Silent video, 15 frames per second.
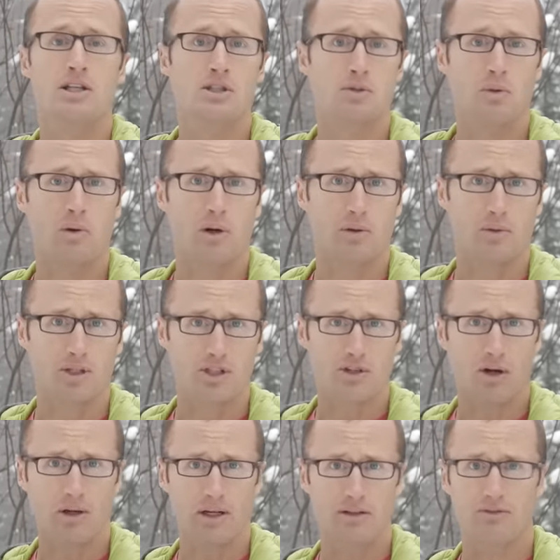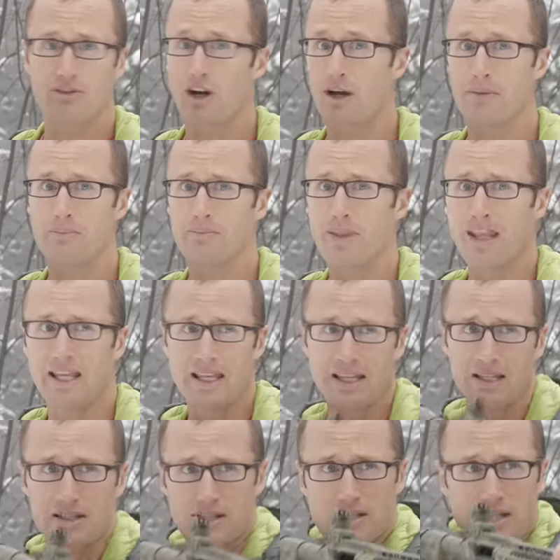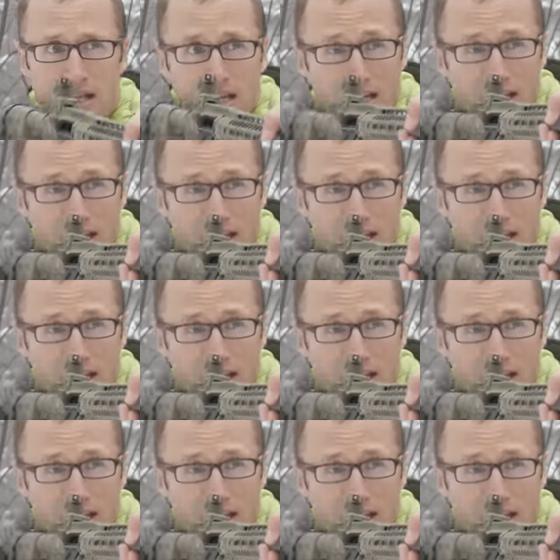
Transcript: So where we're starting from is